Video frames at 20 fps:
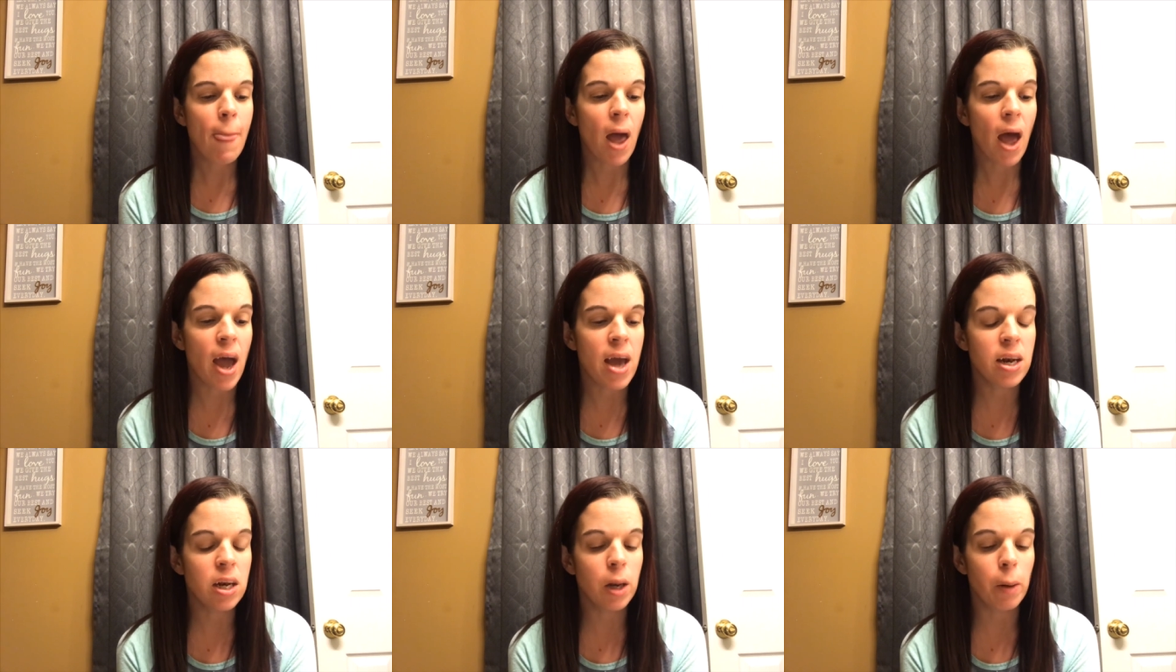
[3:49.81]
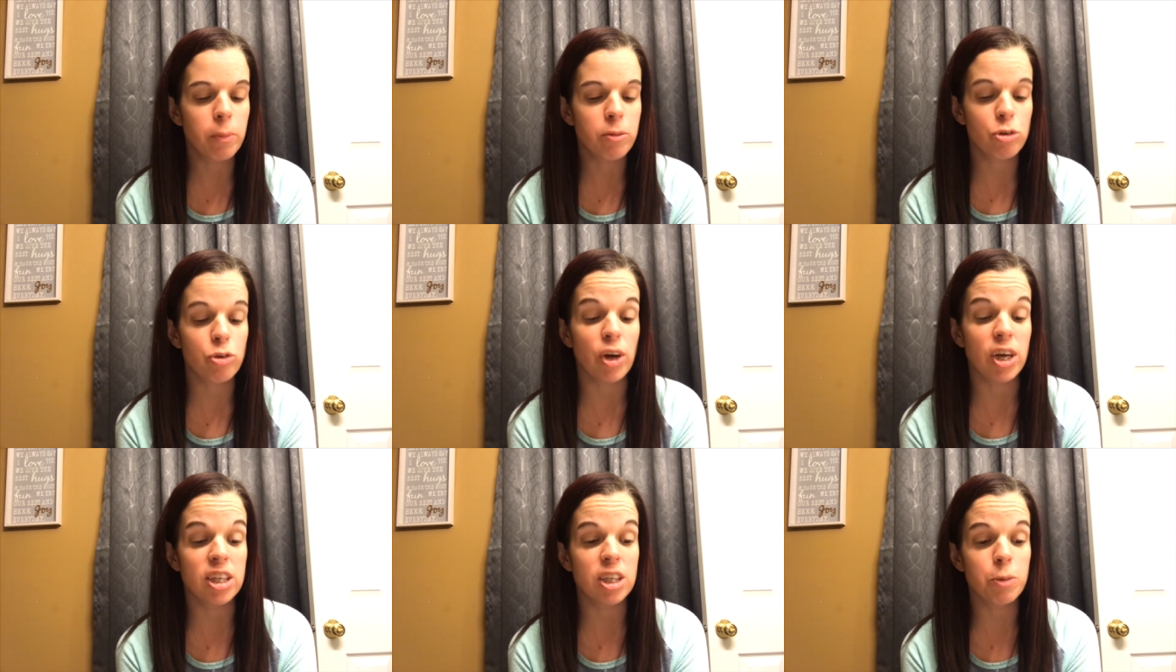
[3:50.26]
I ended up
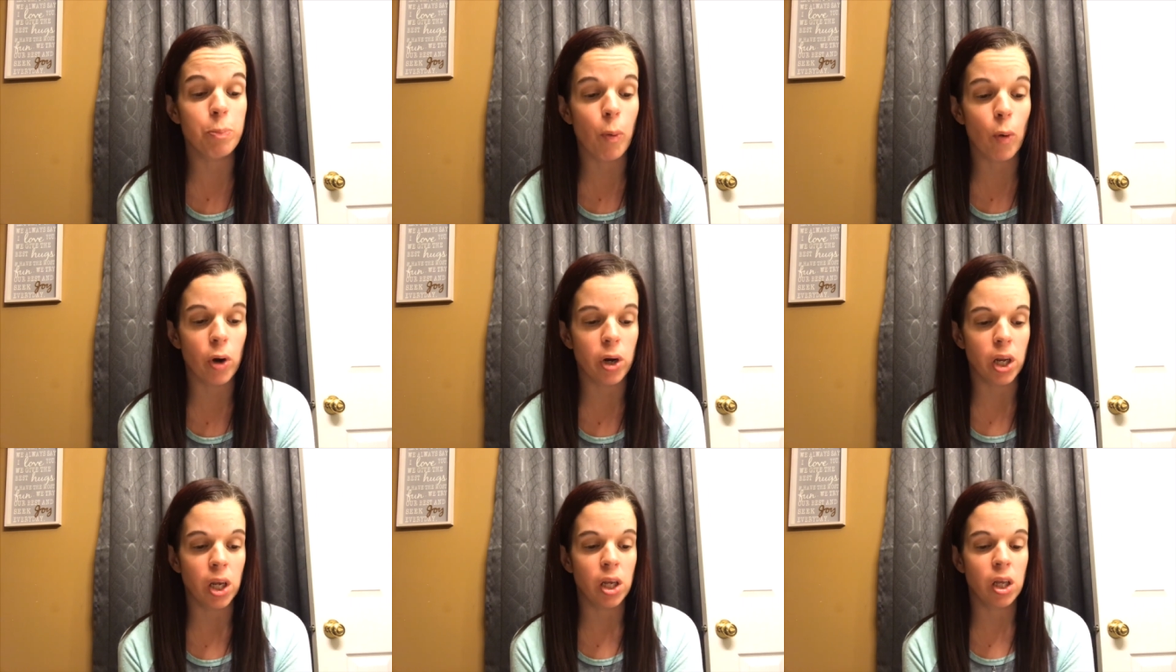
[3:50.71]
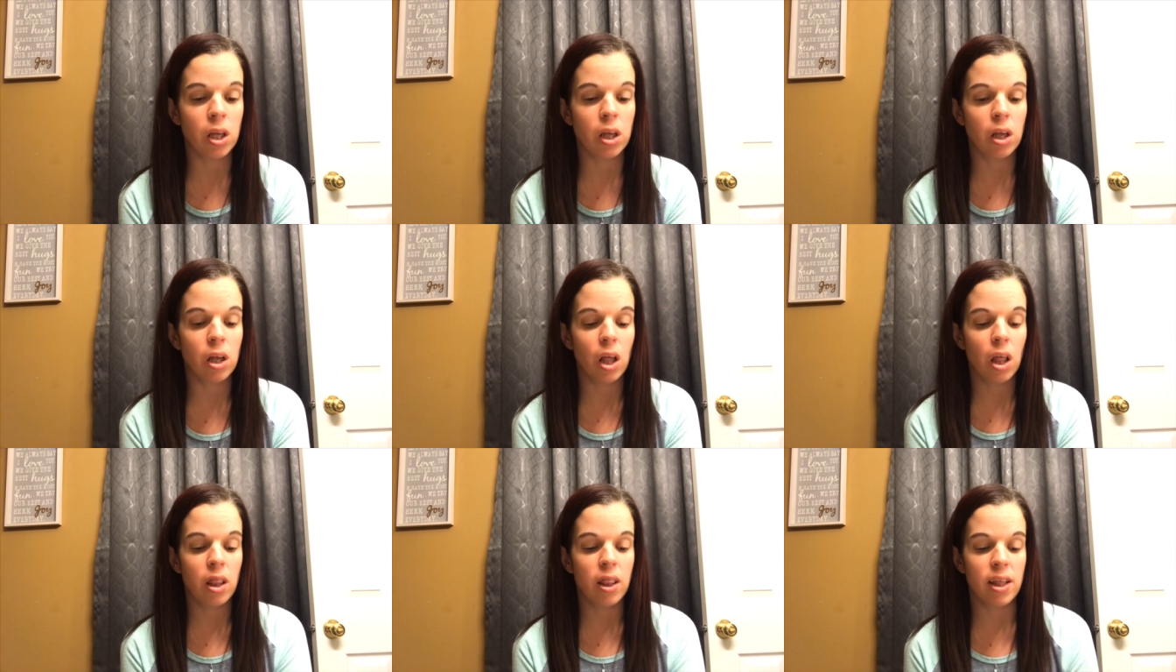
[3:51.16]

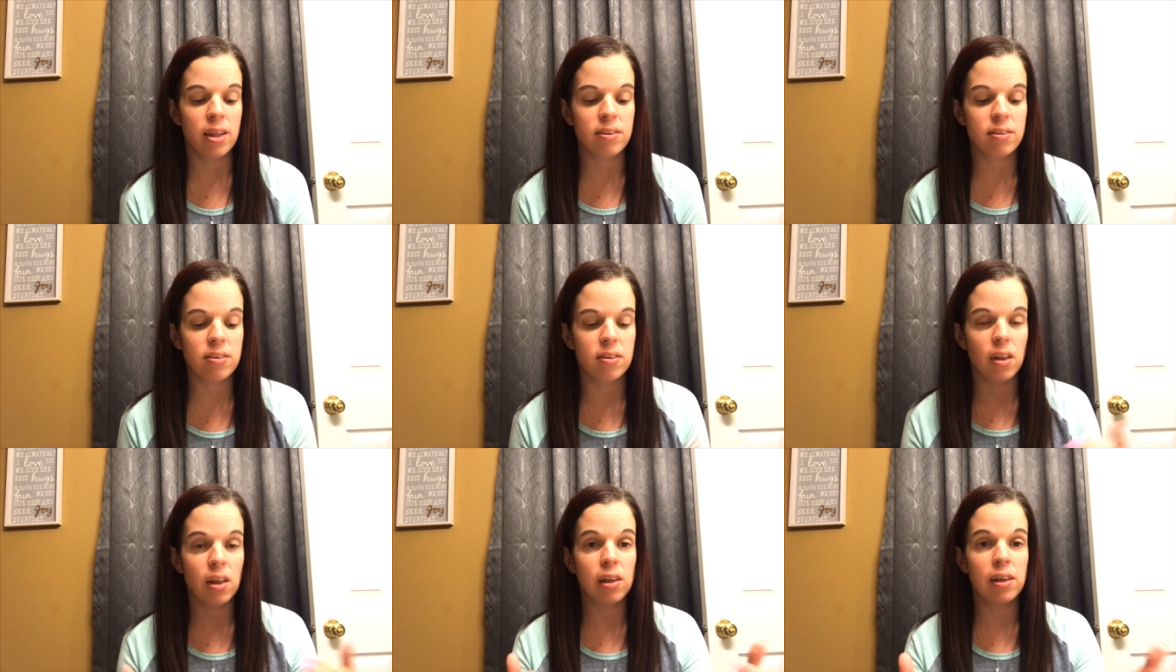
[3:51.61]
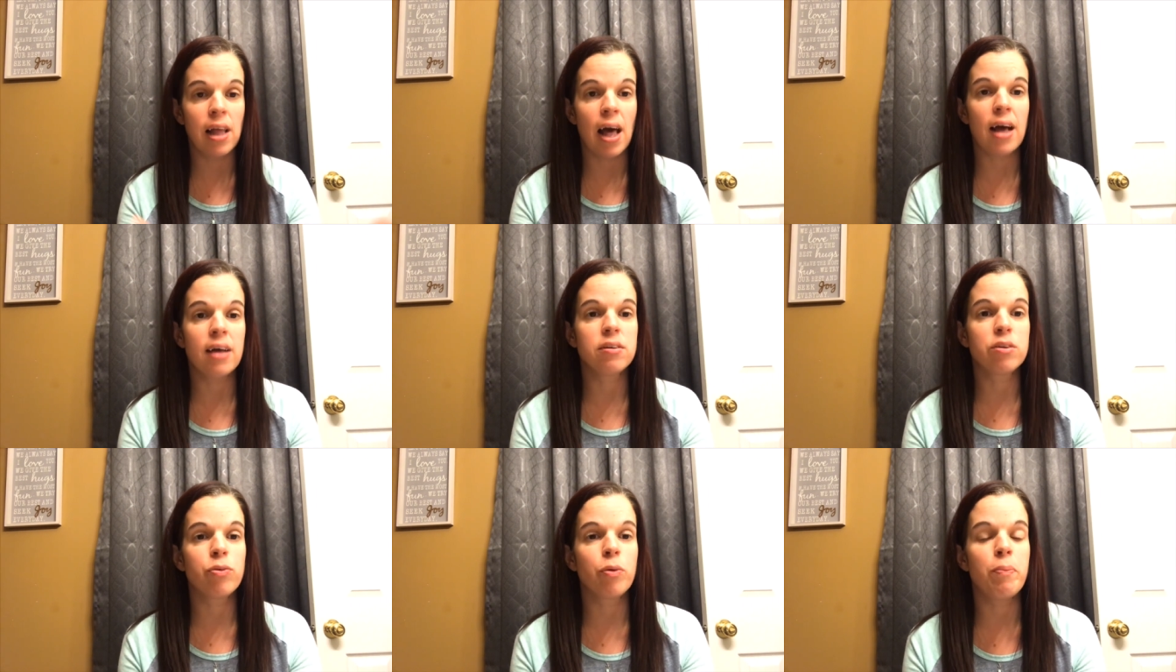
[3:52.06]
transporting this
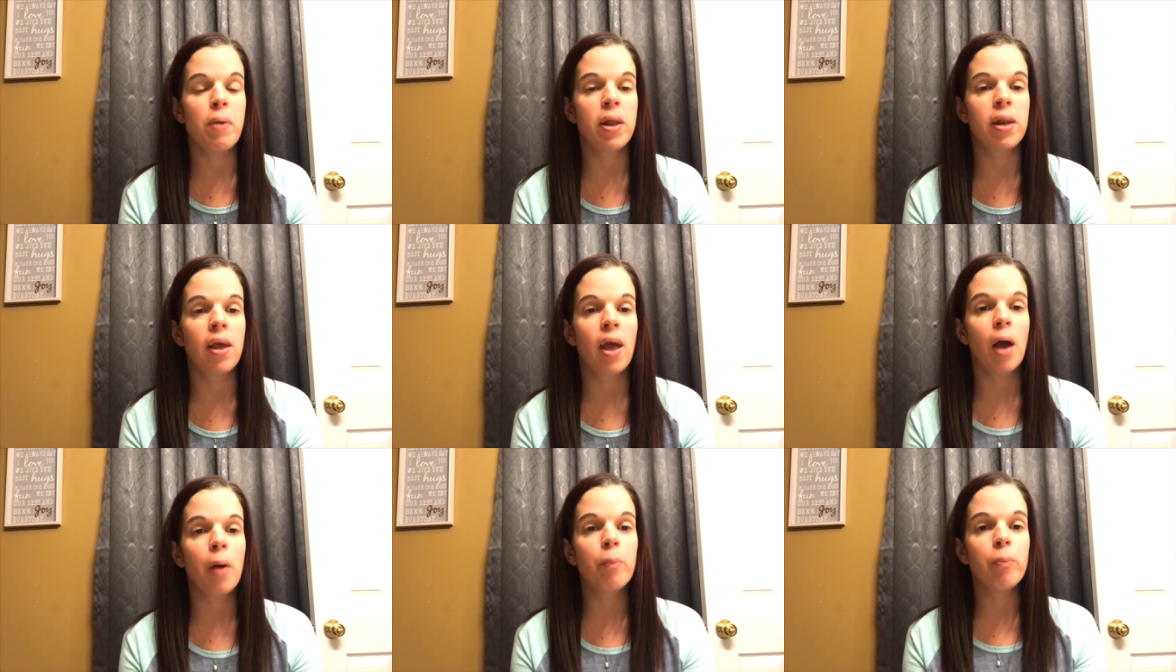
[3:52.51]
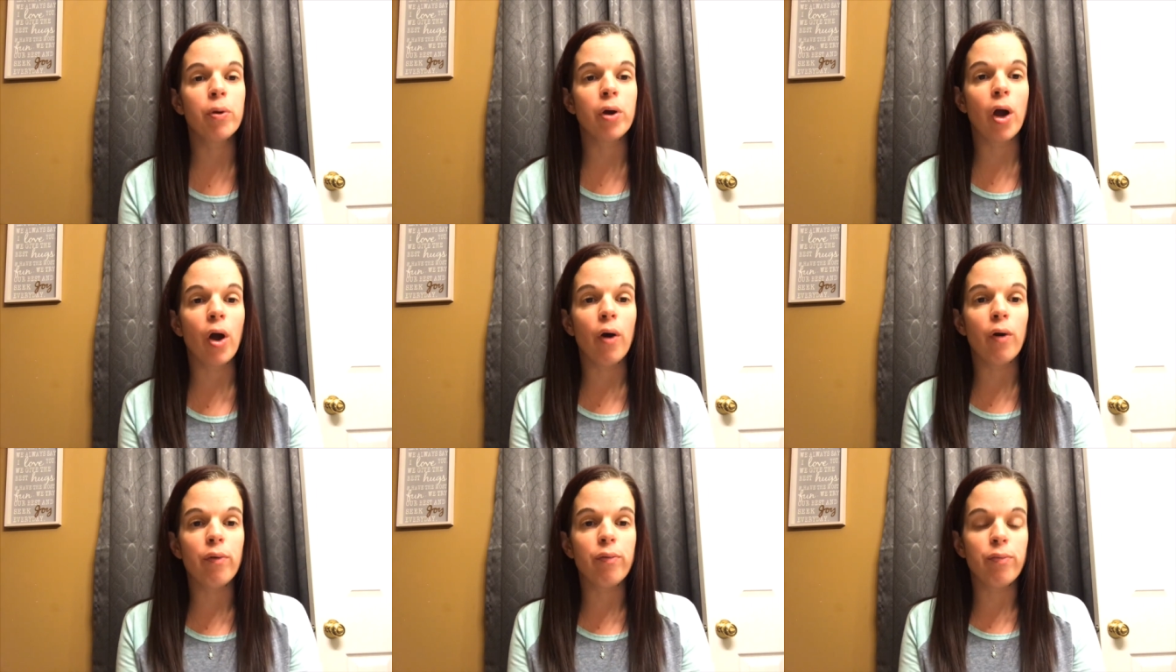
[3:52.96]
last remaining
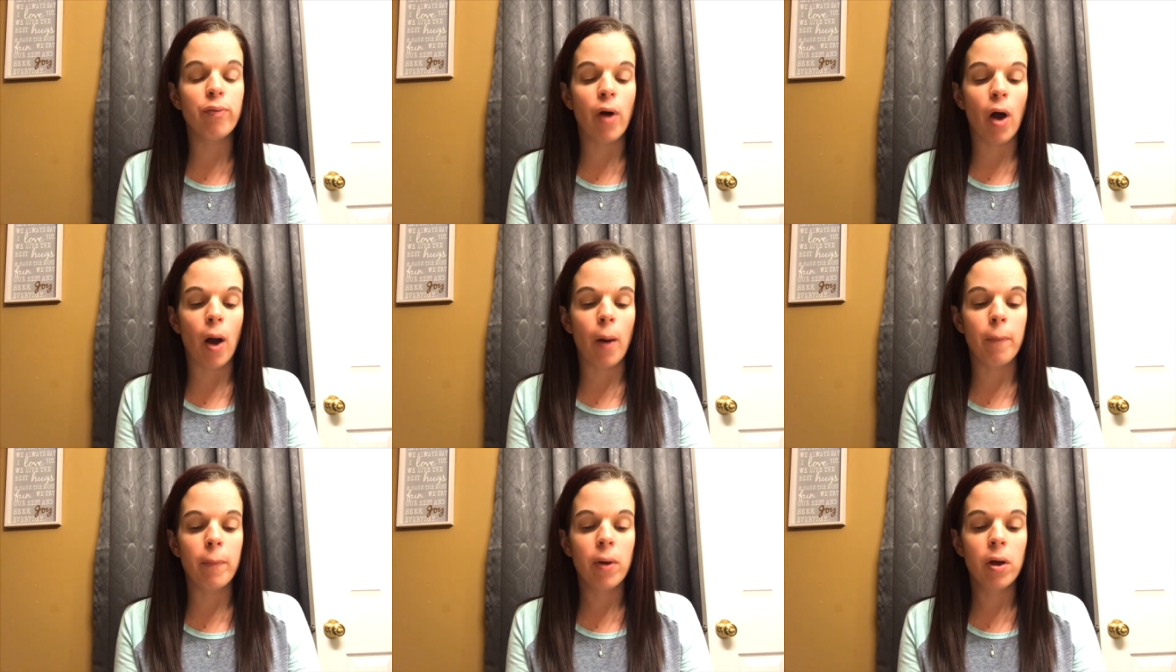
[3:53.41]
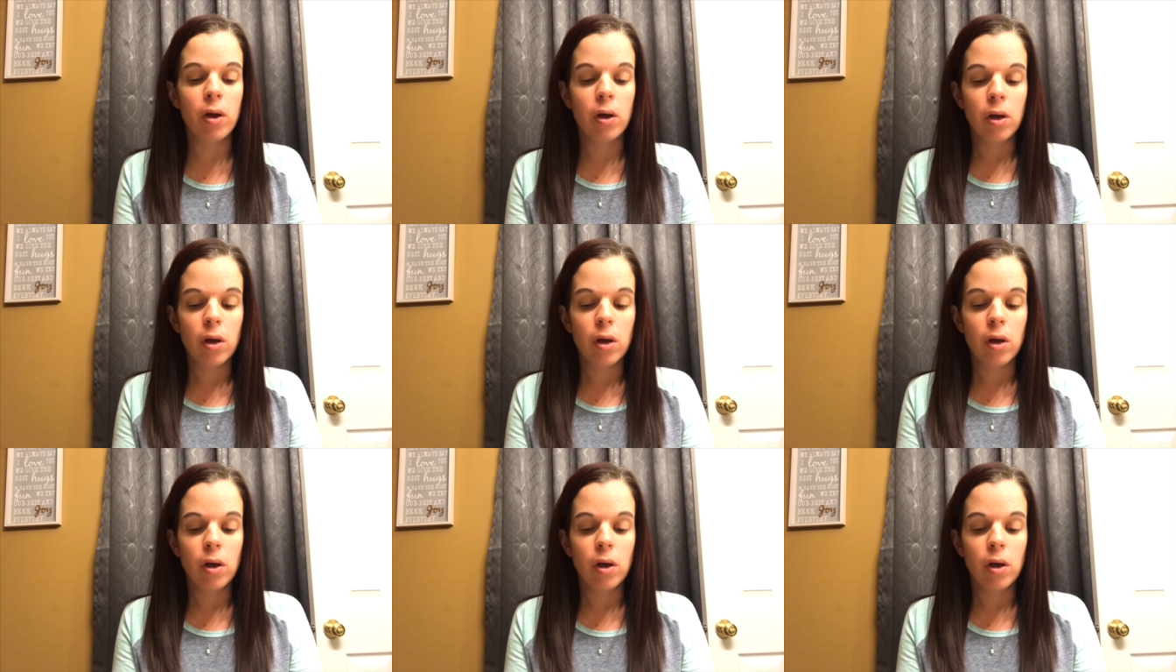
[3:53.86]
embryo from